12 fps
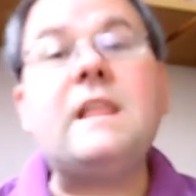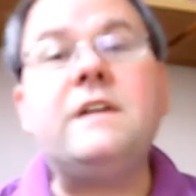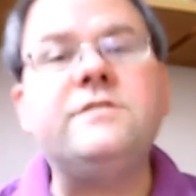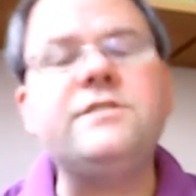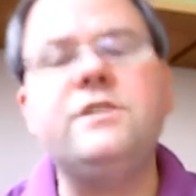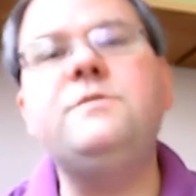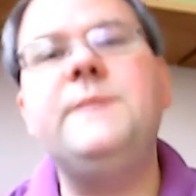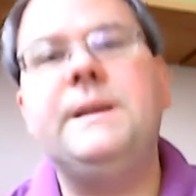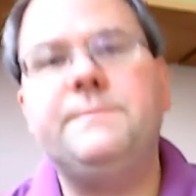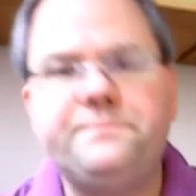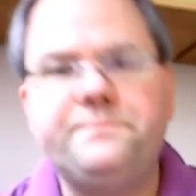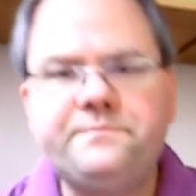Excuse me.
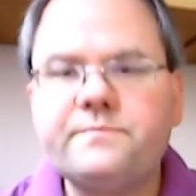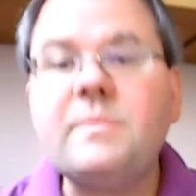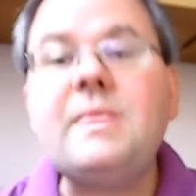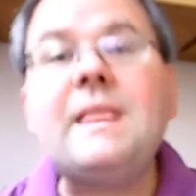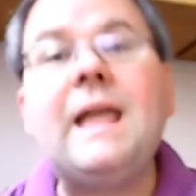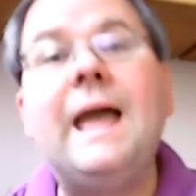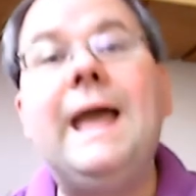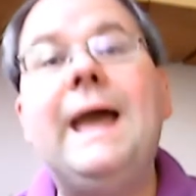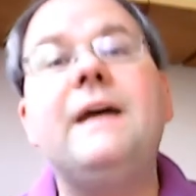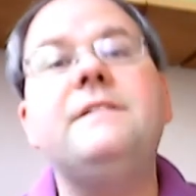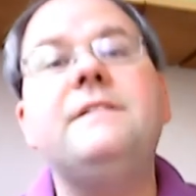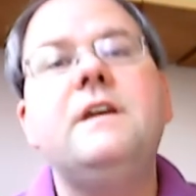
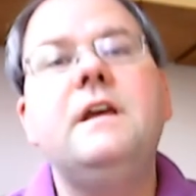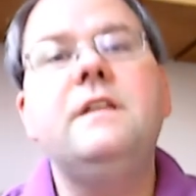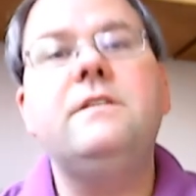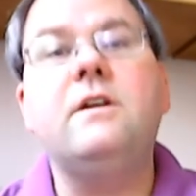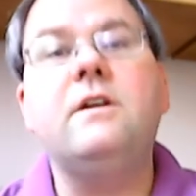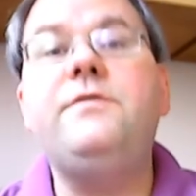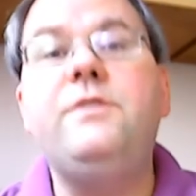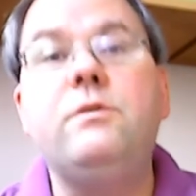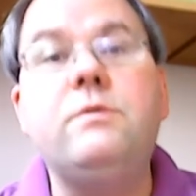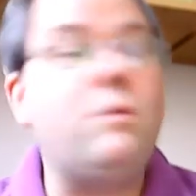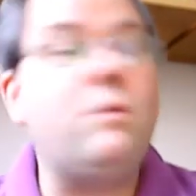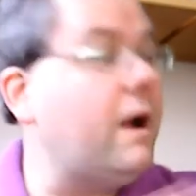And there are a
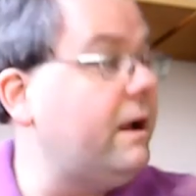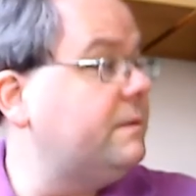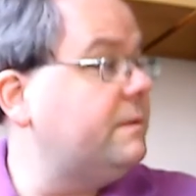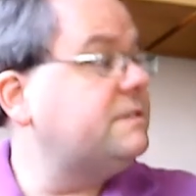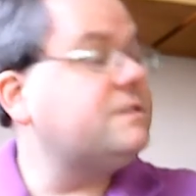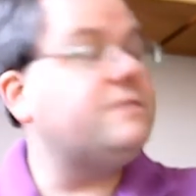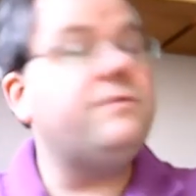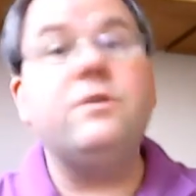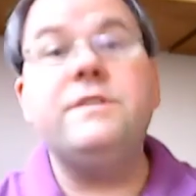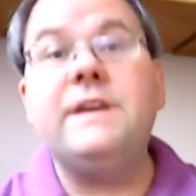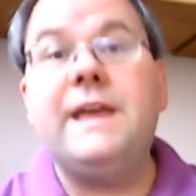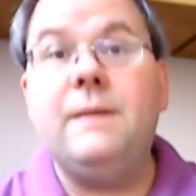few requirements
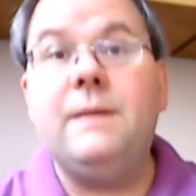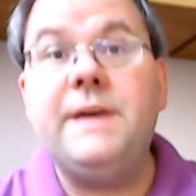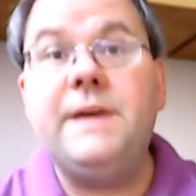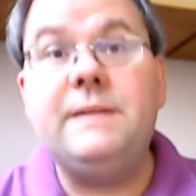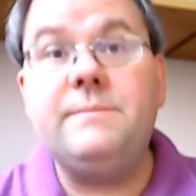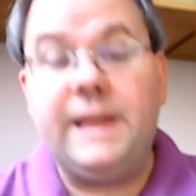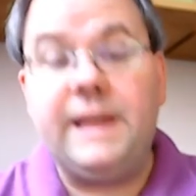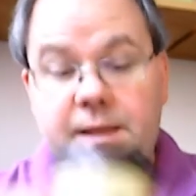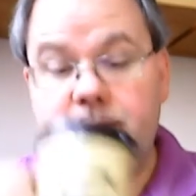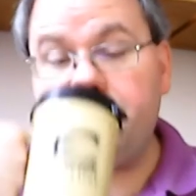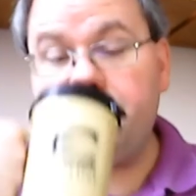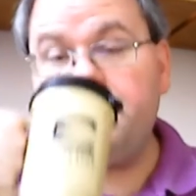for the campaign plan.